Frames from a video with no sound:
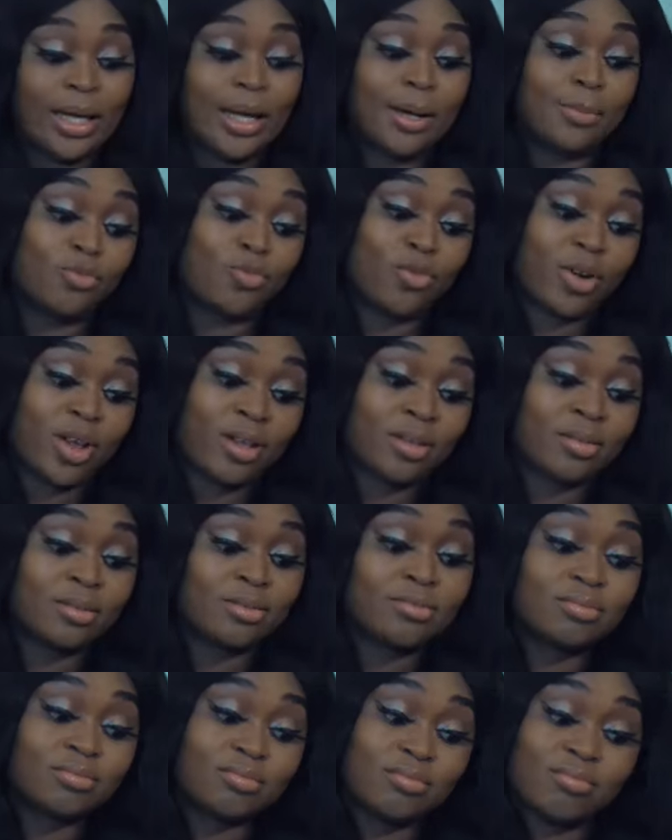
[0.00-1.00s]
Um,
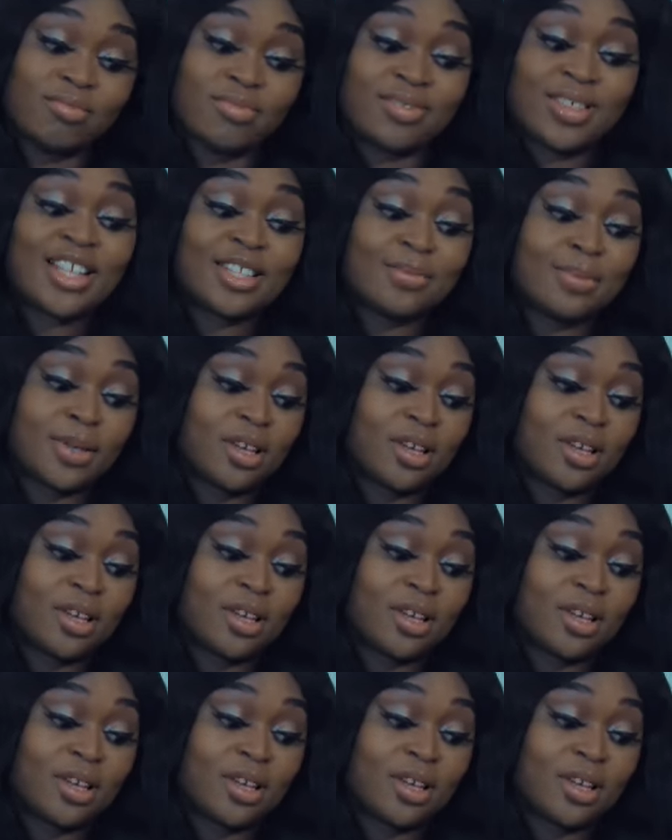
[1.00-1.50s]
well, that's